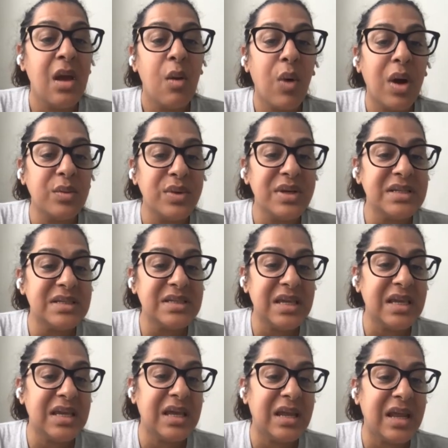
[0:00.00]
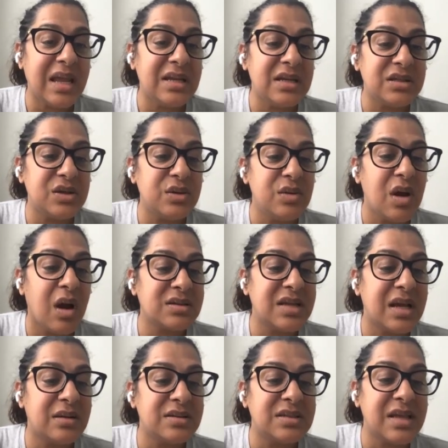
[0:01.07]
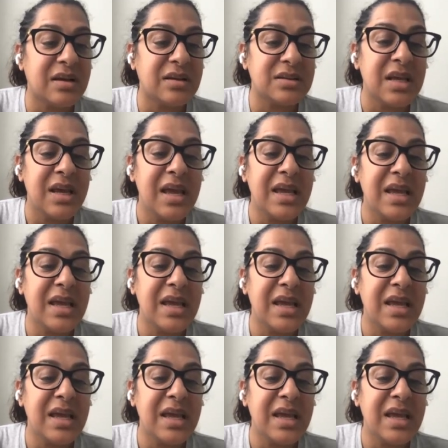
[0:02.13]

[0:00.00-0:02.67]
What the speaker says: What we see in ADA2 knockdown cells